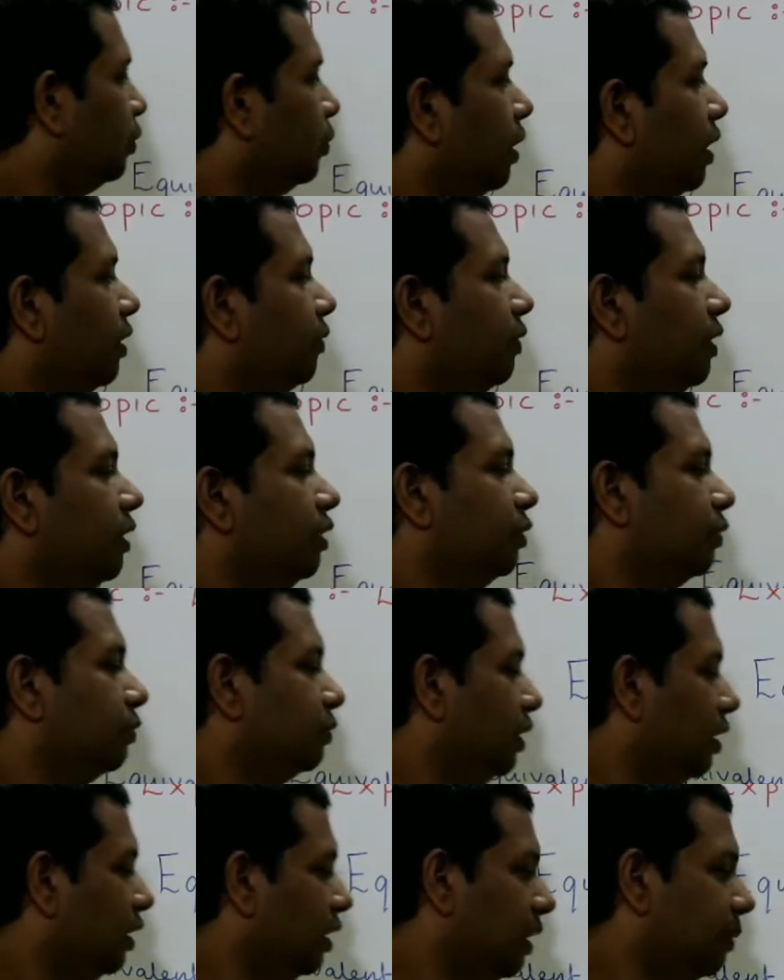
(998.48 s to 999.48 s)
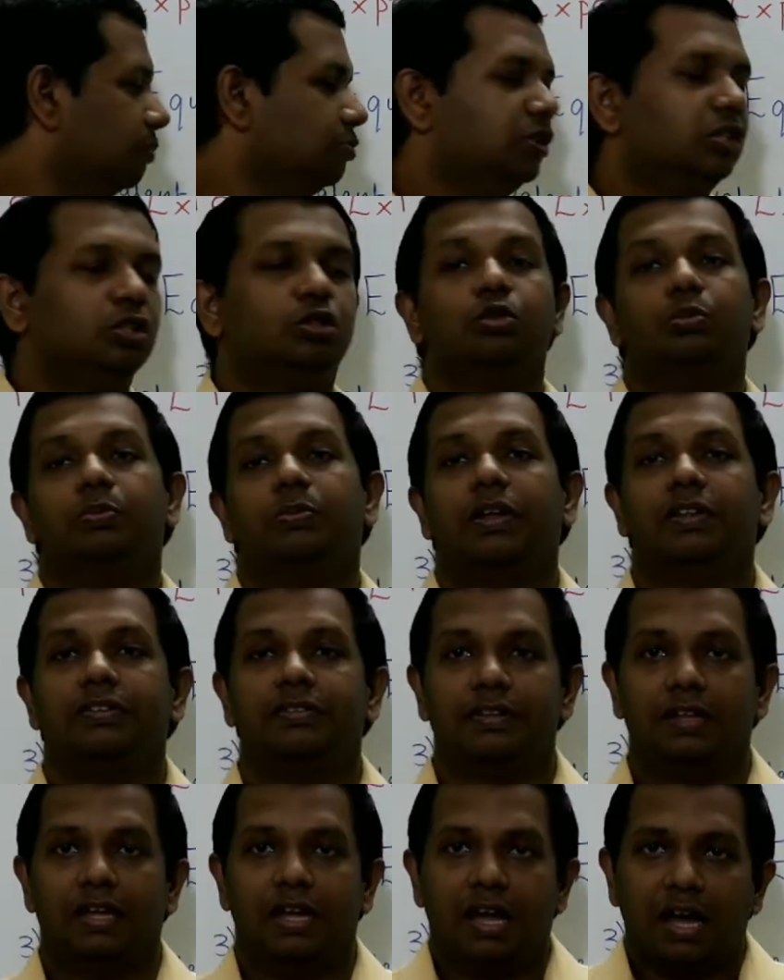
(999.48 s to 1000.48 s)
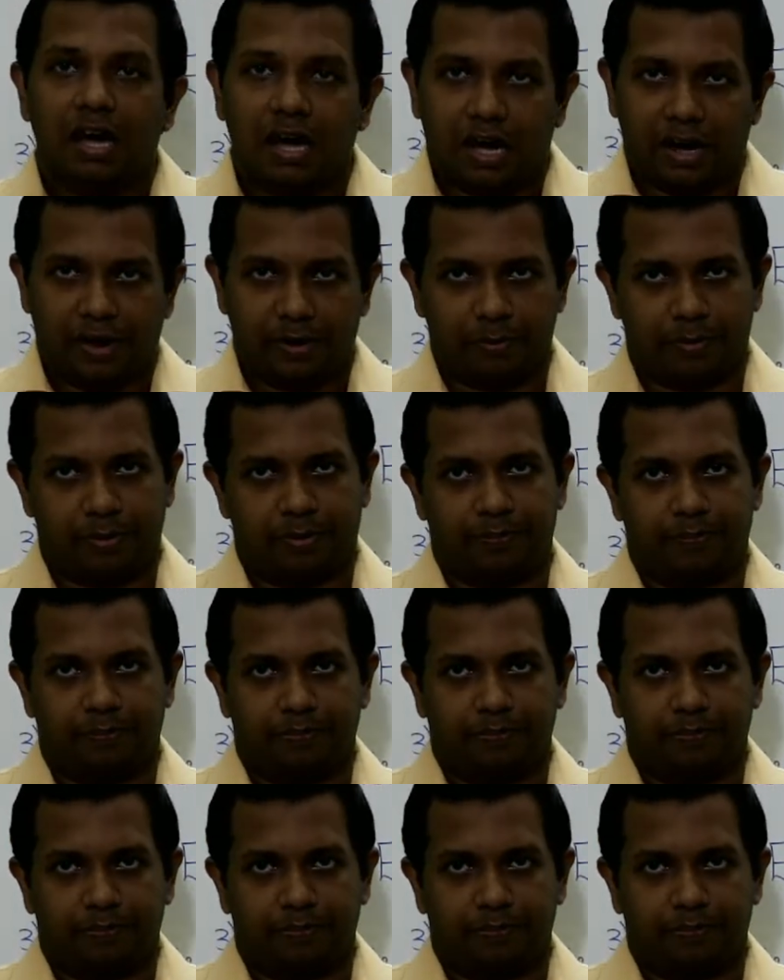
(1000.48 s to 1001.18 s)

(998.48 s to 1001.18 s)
equivalent weight of the mg2 plus ion